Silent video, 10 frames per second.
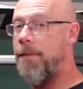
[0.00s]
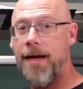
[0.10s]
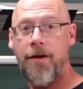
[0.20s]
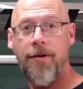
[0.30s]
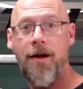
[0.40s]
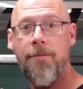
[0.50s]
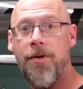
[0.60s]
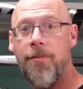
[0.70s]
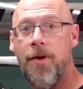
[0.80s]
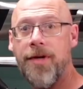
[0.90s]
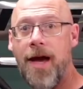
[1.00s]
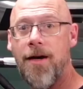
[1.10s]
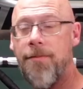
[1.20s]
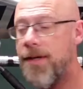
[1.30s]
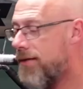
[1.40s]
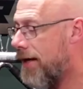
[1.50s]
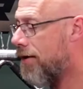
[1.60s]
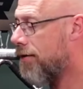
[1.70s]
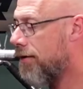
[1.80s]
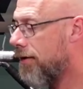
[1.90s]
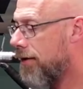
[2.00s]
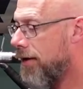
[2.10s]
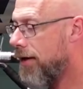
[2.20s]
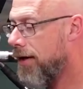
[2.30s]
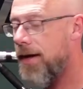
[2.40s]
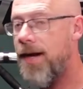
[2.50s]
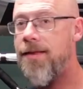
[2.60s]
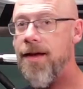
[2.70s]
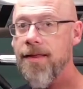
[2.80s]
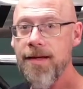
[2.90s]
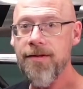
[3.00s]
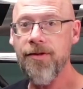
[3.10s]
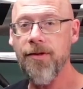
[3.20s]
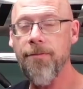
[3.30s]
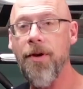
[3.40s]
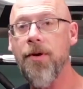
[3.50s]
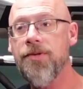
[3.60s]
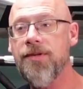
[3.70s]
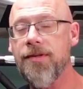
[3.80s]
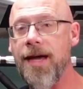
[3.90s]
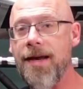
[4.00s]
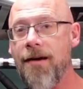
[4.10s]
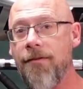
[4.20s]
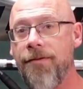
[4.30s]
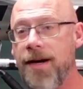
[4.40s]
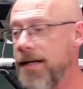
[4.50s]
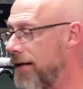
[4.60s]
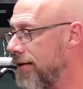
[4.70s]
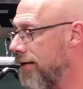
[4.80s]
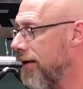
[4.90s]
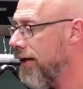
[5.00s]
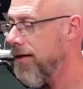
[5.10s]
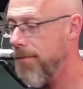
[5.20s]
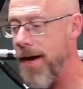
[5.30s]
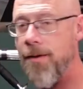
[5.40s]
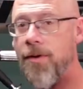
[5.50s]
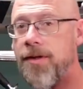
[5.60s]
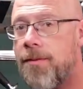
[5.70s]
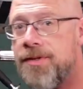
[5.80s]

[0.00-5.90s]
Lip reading: back around, pull both cotter pins out, and then these little posts slide out very easily. Bottom one comes